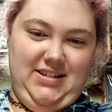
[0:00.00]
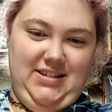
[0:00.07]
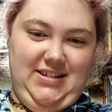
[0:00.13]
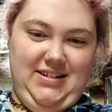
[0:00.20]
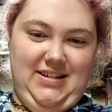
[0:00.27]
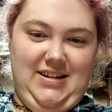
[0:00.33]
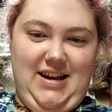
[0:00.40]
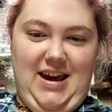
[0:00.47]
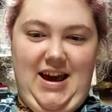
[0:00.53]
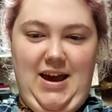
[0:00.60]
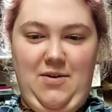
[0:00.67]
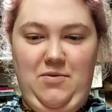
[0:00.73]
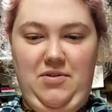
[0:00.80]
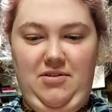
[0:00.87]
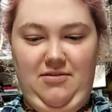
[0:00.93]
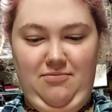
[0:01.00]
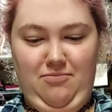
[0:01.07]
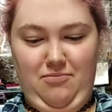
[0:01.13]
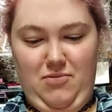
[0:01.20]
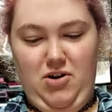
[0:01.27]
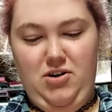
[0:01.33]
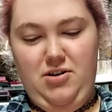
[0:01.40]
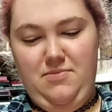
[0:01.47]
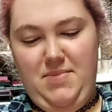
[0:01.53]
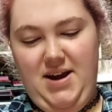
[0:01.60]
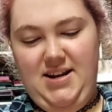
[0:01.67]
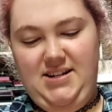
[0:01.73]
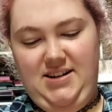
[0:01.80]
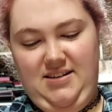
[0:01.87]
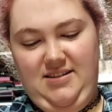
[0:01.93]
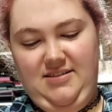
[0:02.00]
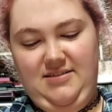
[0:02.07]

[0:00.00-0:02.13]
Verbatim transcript: I will murder my tongue